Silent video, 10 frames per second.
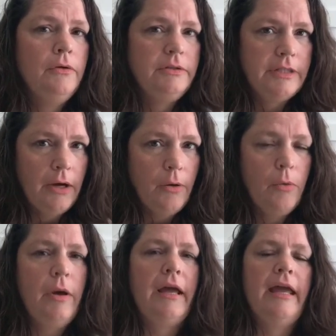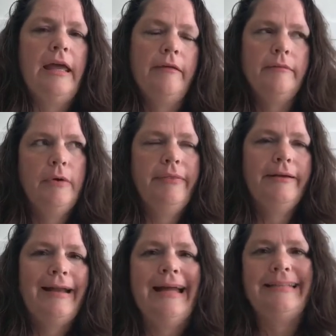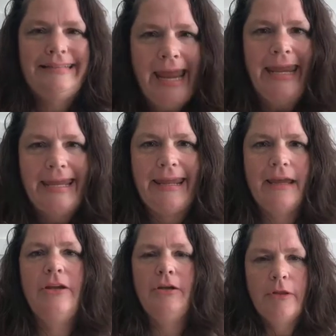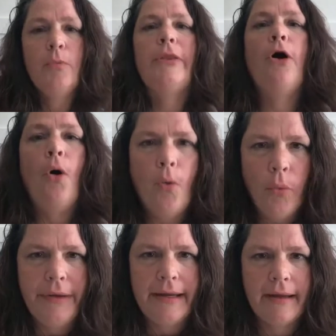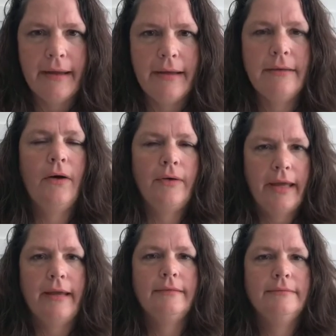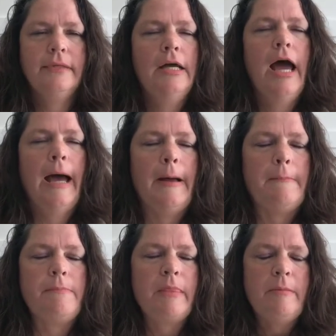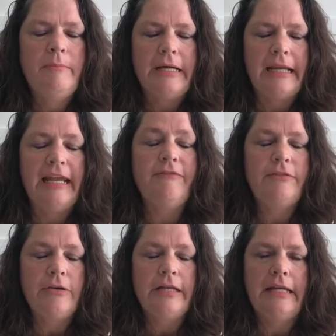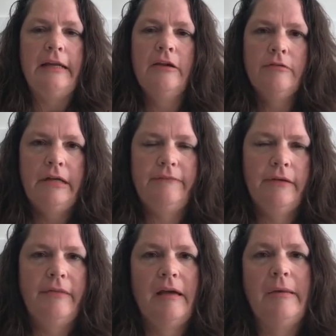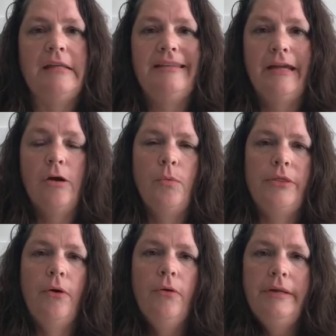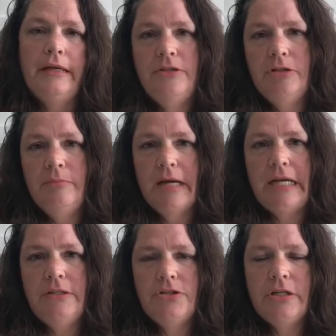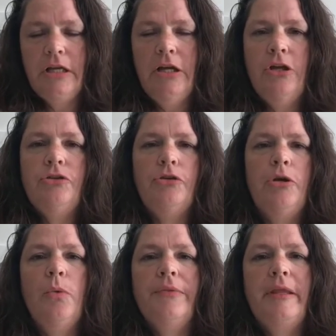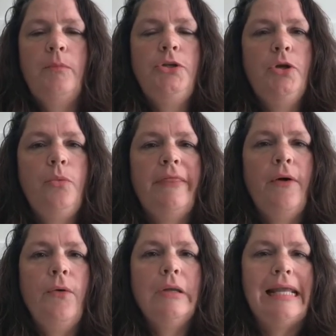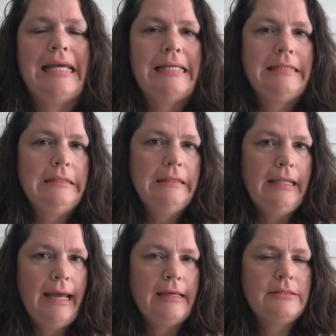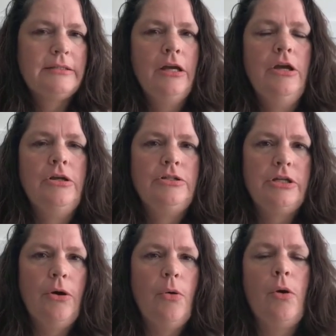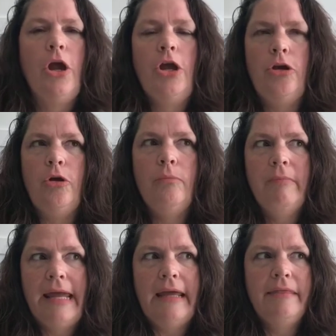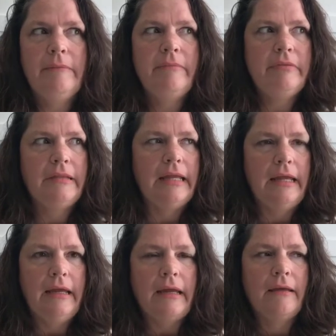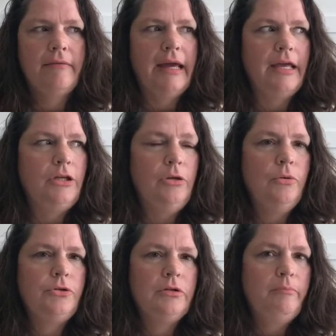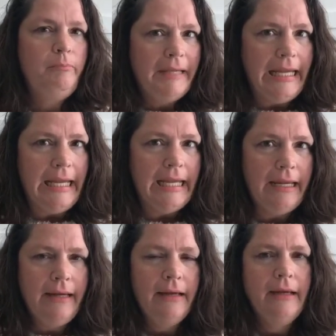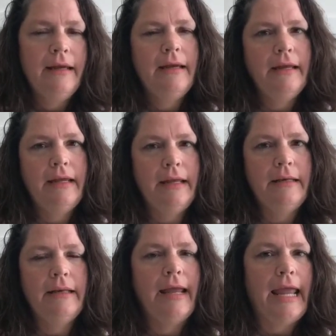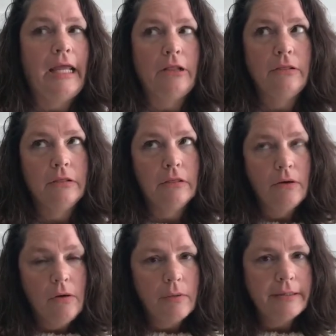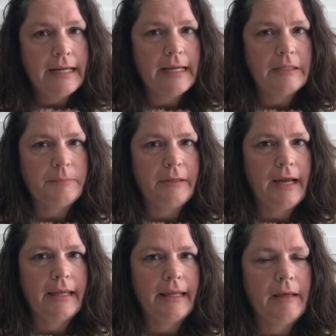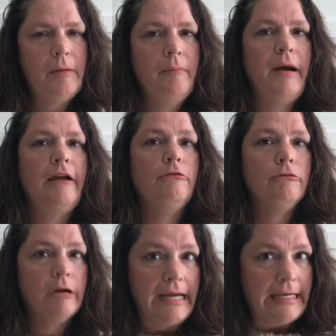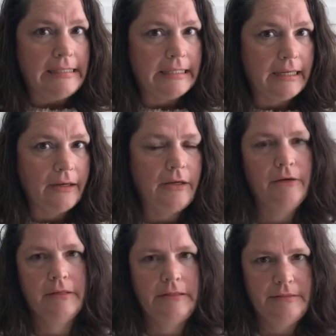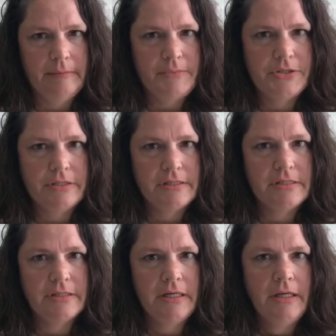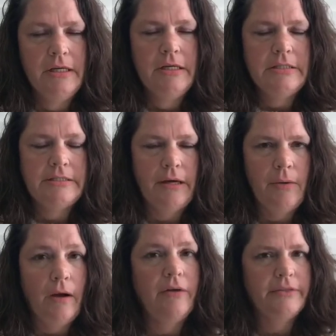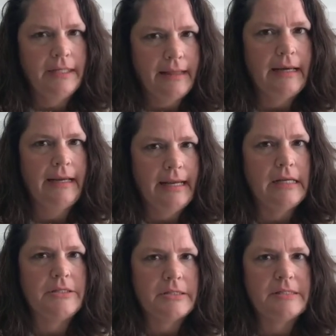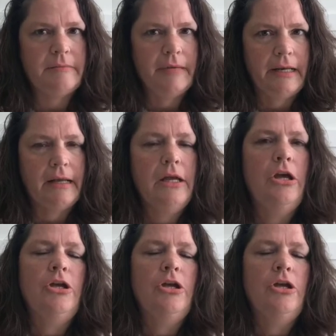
So, well, they're not taking it, they're withholding it, okay. But if you're getting a refund, that means they are withholding too much, so you want them to withhold less. So you make them think that you should be in a lower tax bracket by raising your exemptions. So I'll say that again in just a minute.